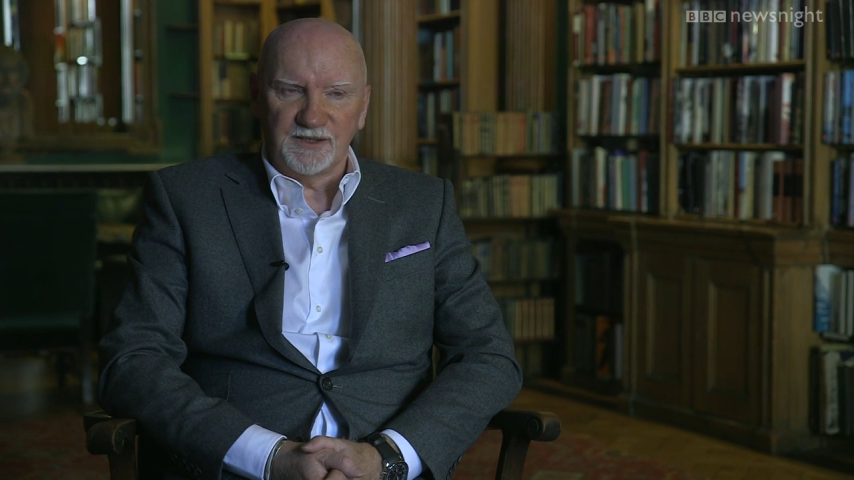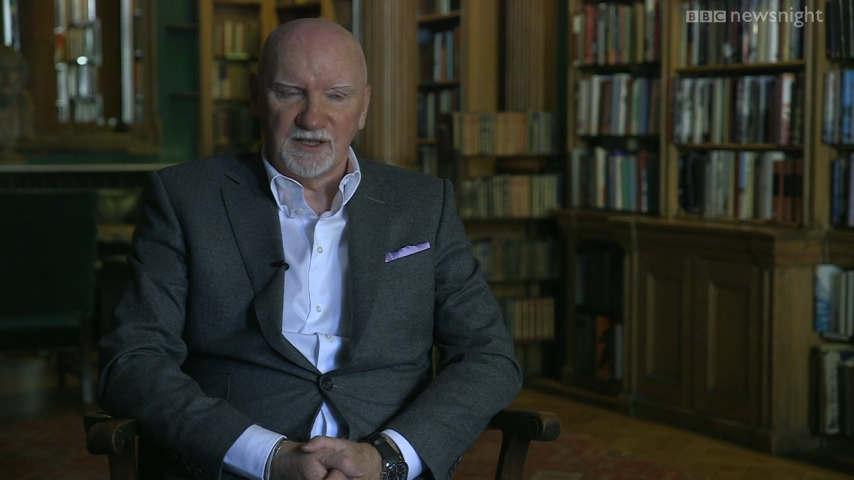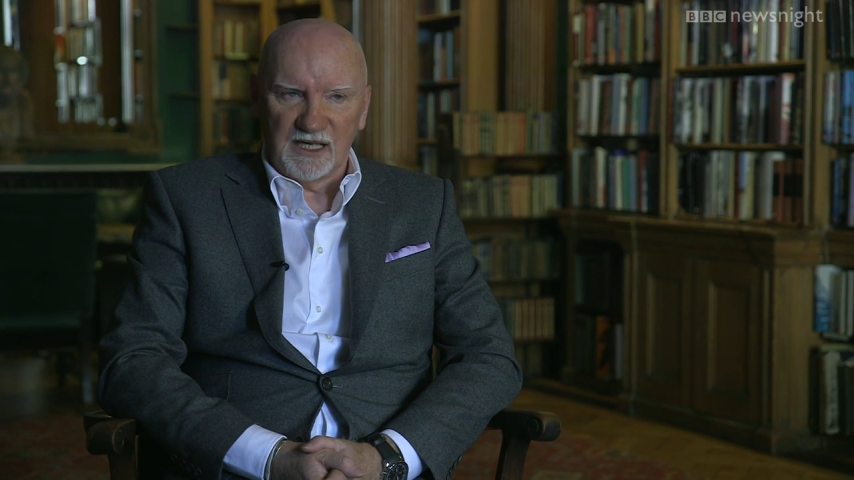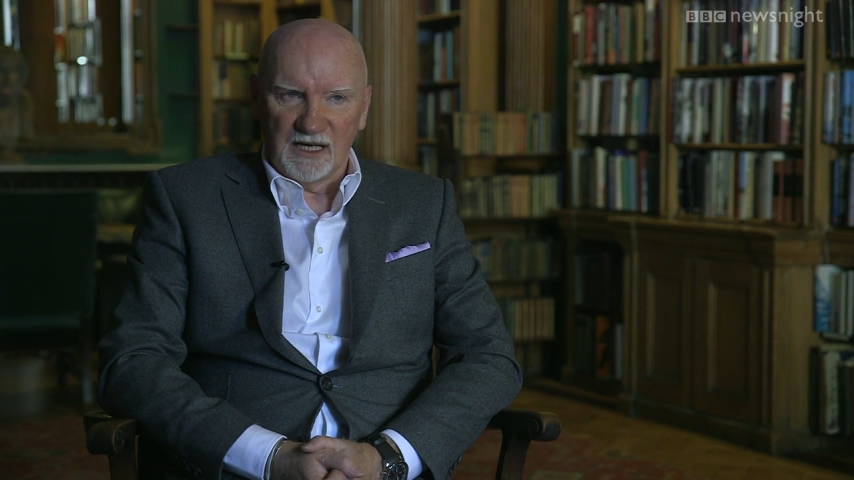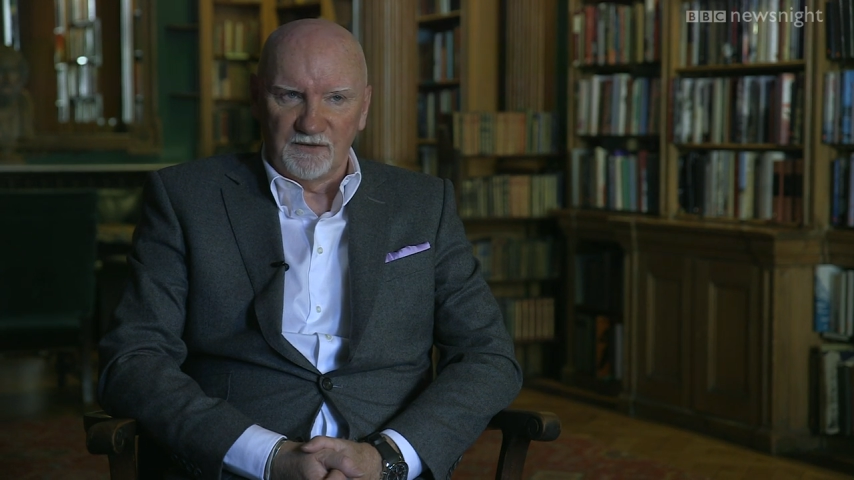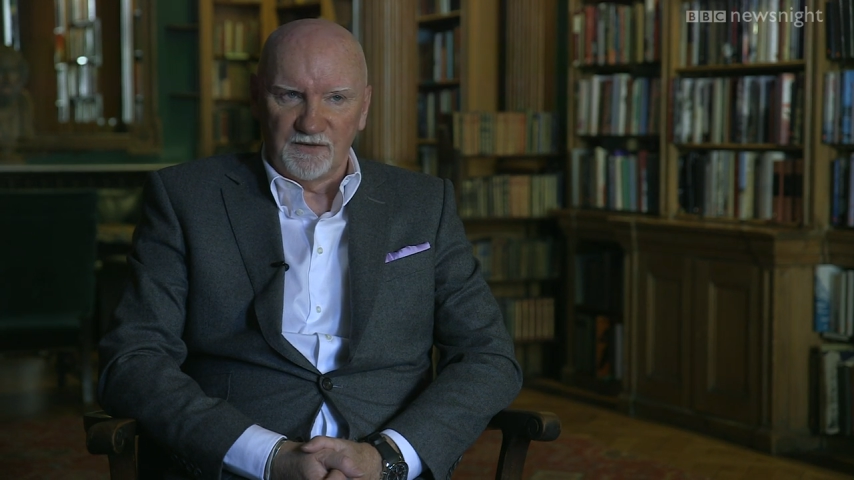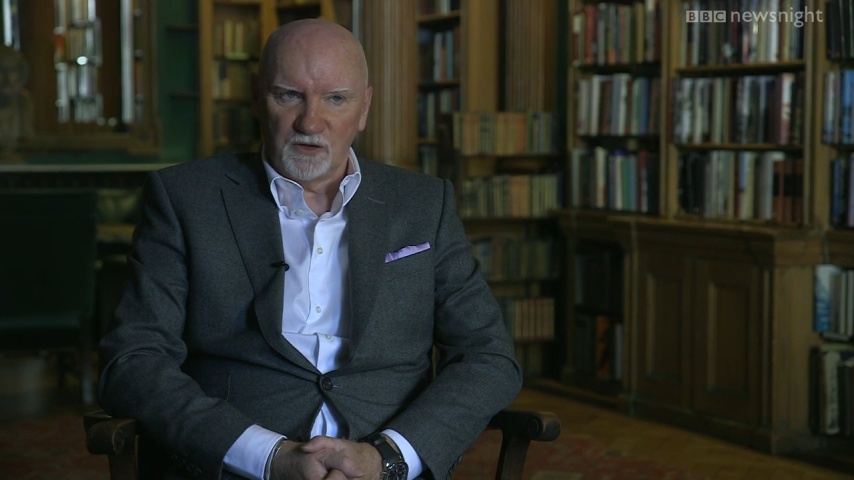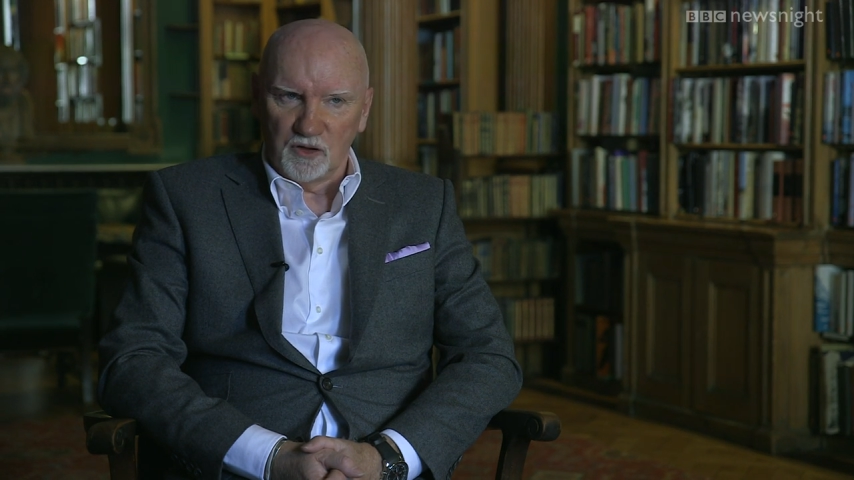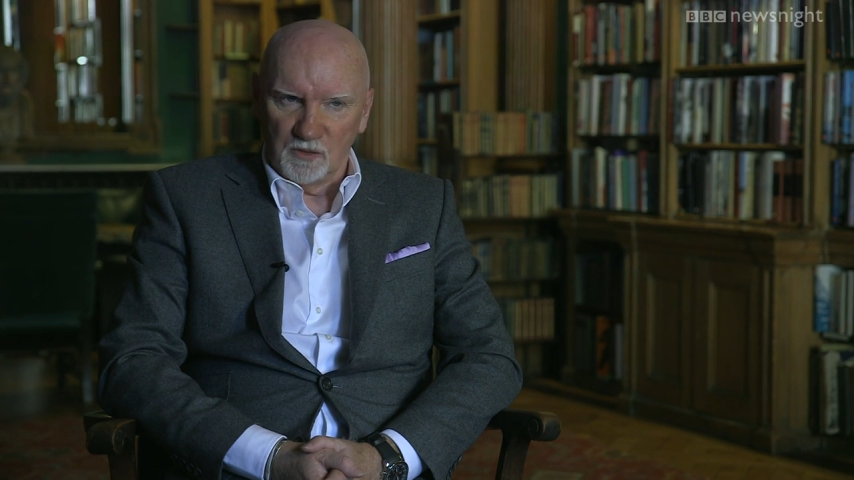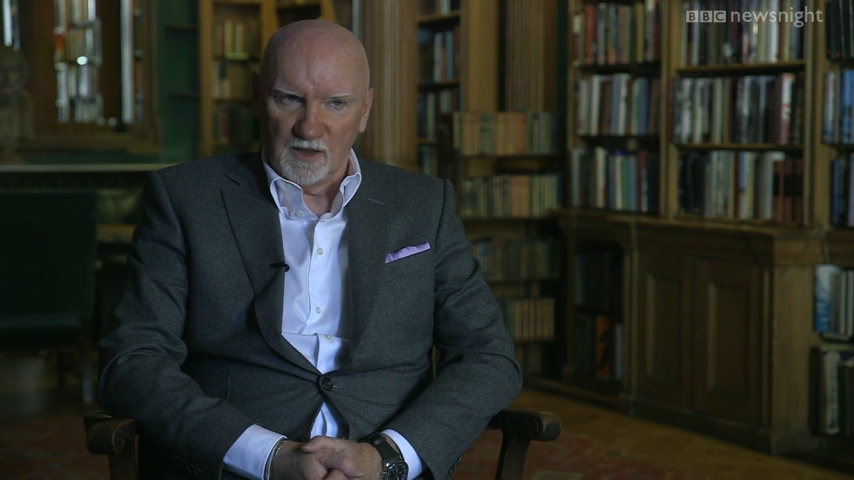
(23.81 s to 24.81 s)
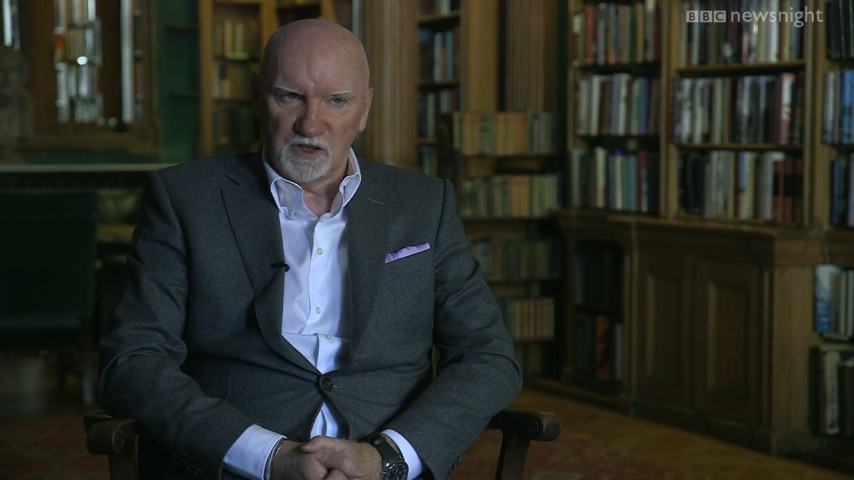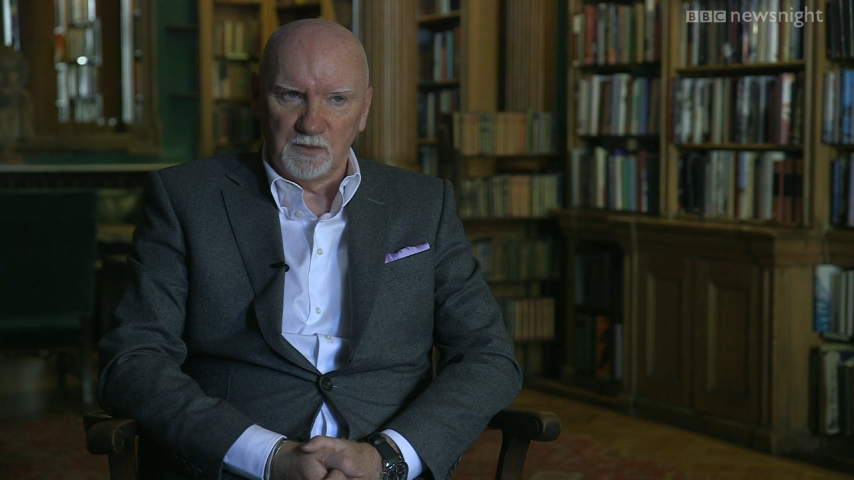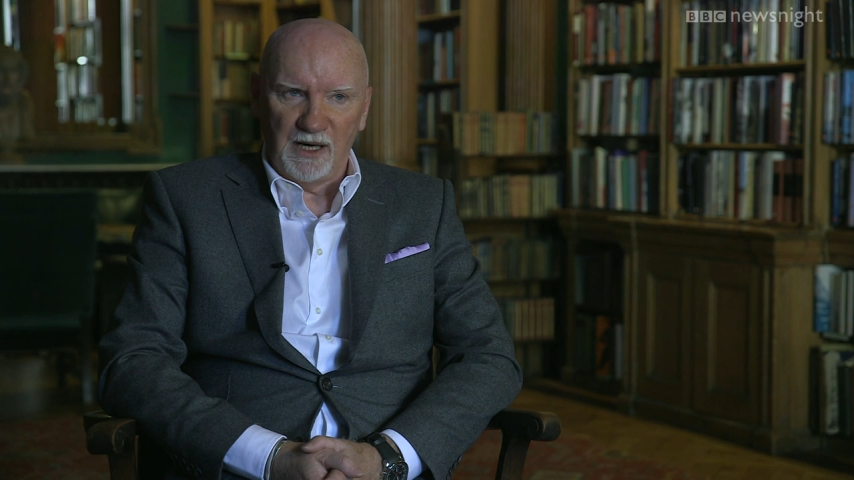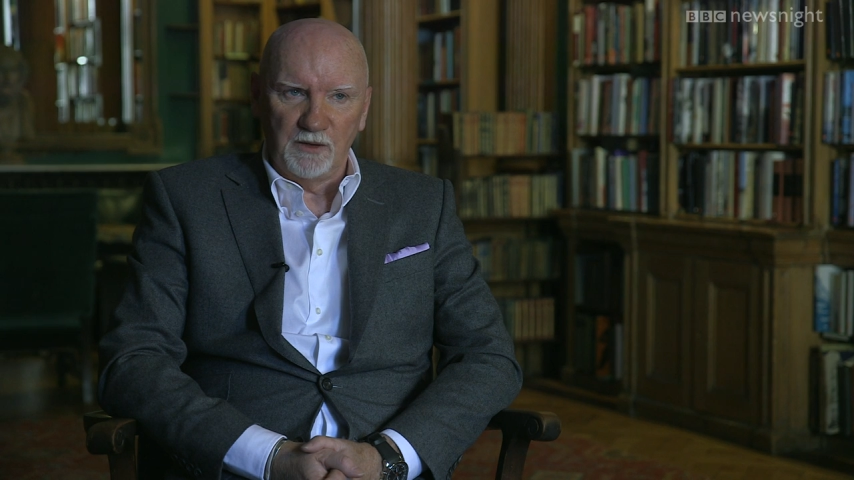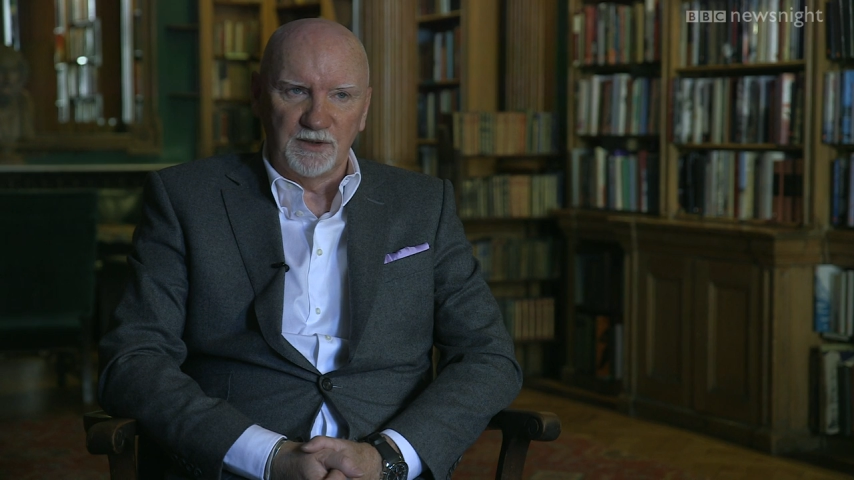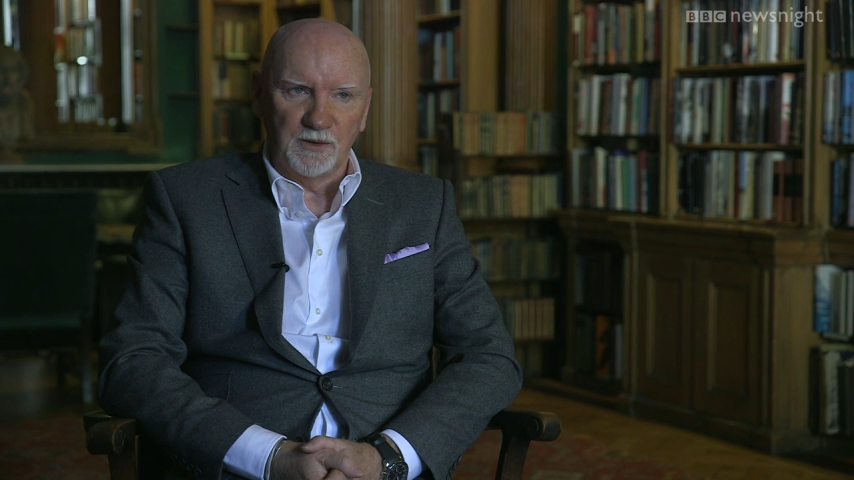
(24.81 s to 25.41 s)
to give too much power